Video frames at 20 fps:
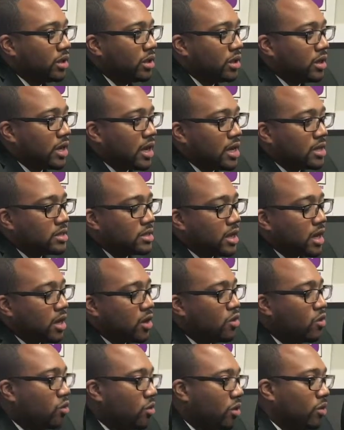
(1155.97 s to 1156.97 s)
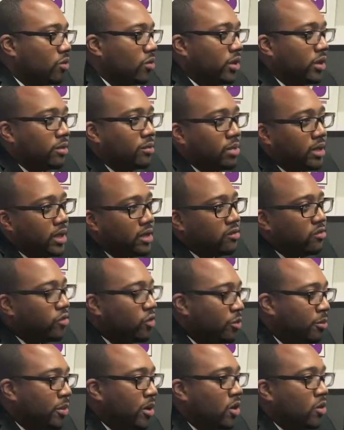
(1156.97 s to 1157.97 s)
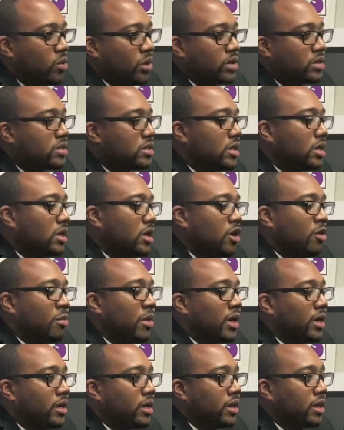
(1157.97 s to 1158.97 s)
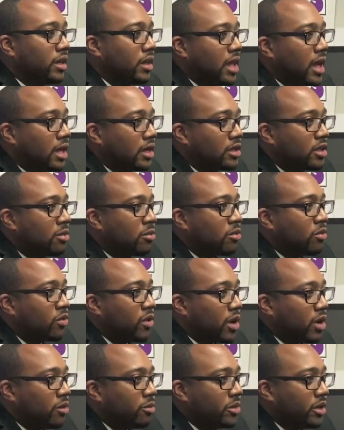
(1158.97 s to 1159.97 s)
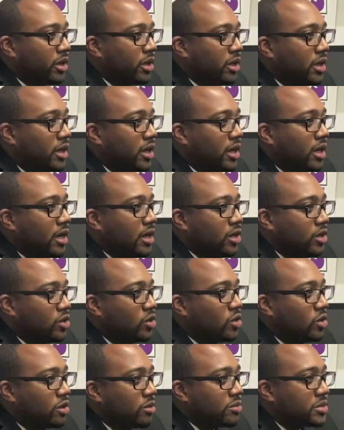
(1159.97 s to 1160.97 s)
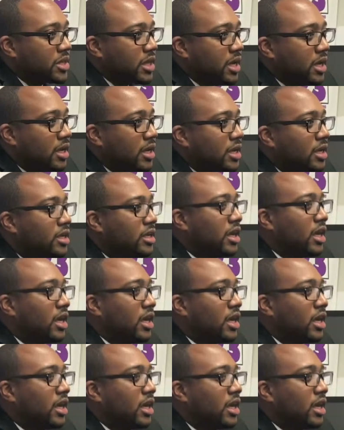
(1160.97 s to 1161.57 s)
guys that I grew up with, played football with, seeing everybody getting locked up around me, you know what I'm saying?